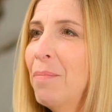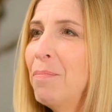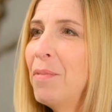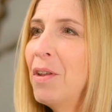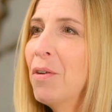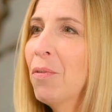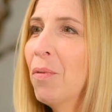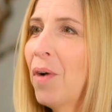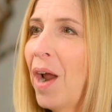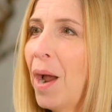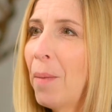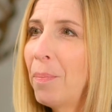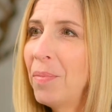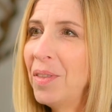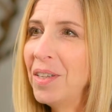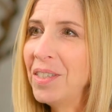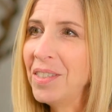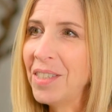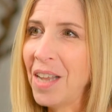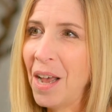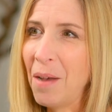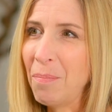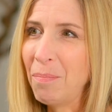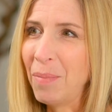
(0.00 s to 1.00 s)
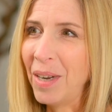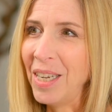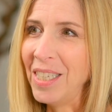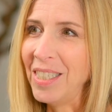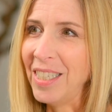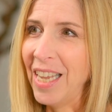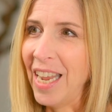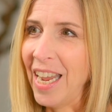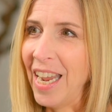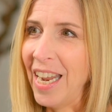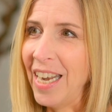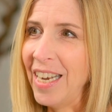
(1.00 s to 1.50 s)
me wrap this up by
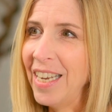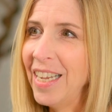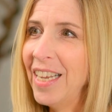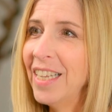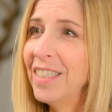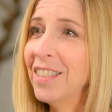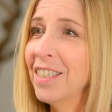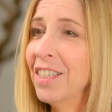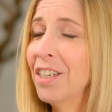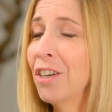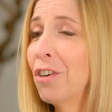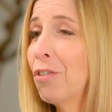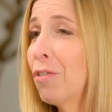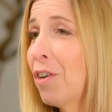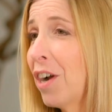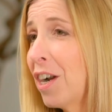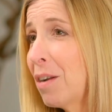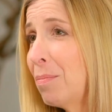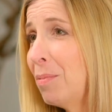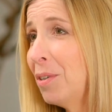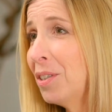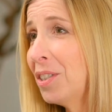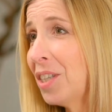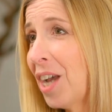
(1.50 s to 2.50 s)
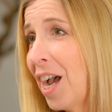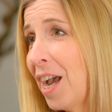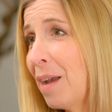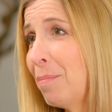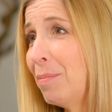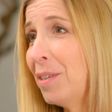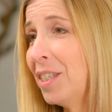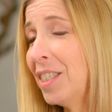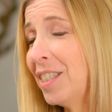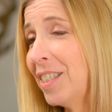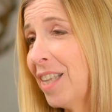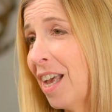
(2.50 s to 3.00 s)
saying it's an incredible time
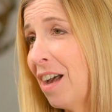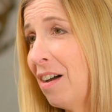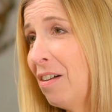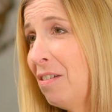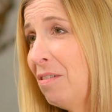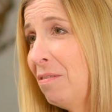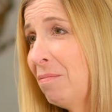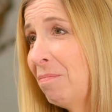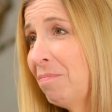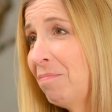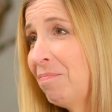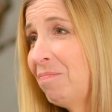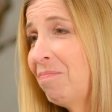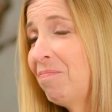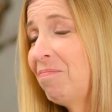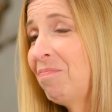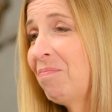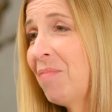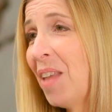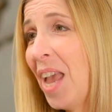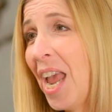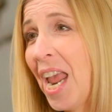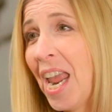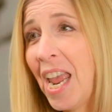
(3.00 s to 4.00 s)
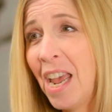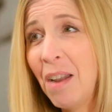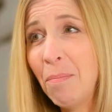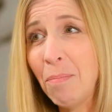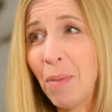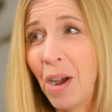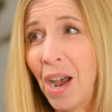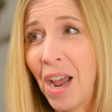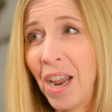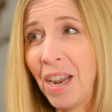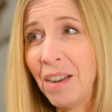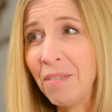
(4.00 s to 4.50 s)
to sell and
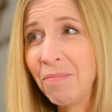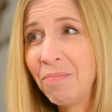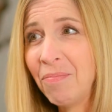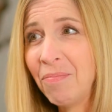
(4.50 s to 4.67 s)
buy.